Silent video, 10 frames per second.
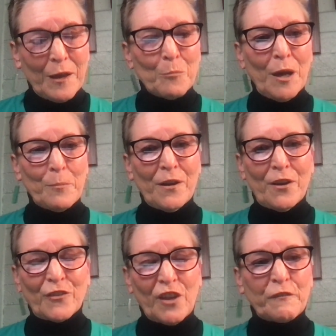My
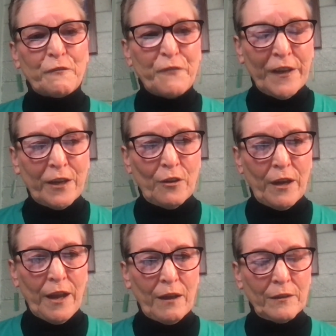parents said, figure it
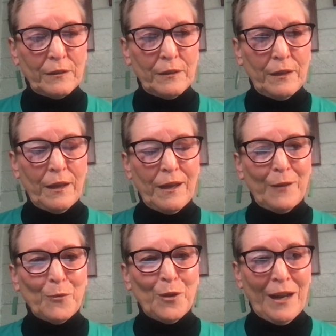out."
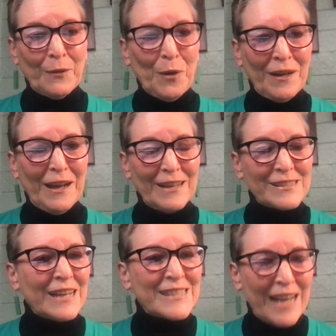And I
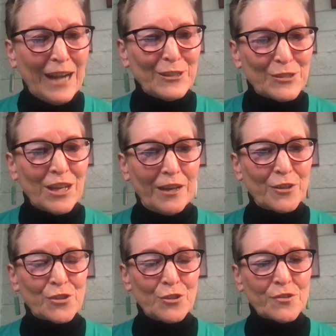asked, I said, "How do you tie your
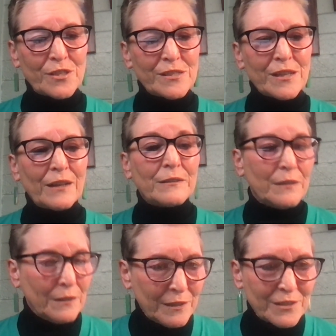shoes?" He said,
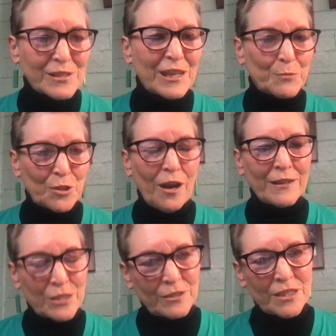"You just keep trying
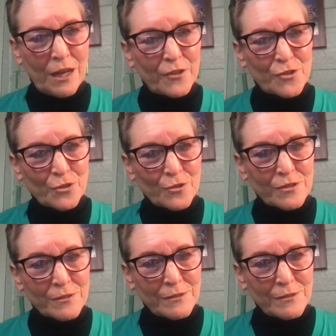till you tie your shoes."